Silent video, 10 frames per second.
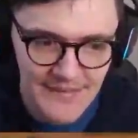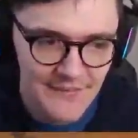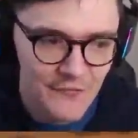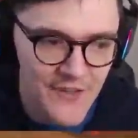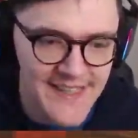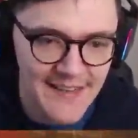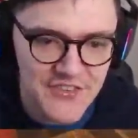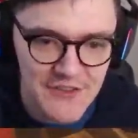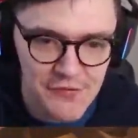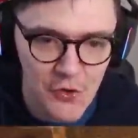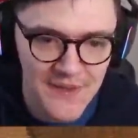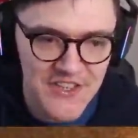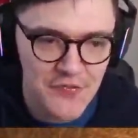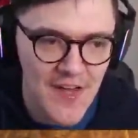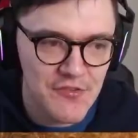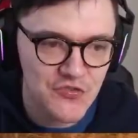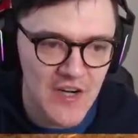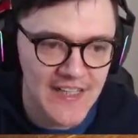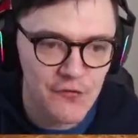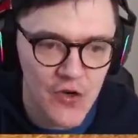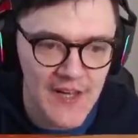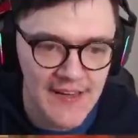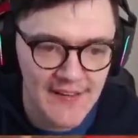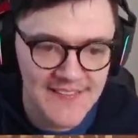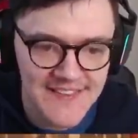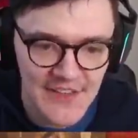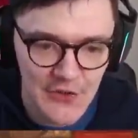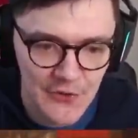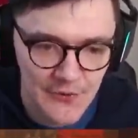Really comes to the fore when the survivor is running right under you.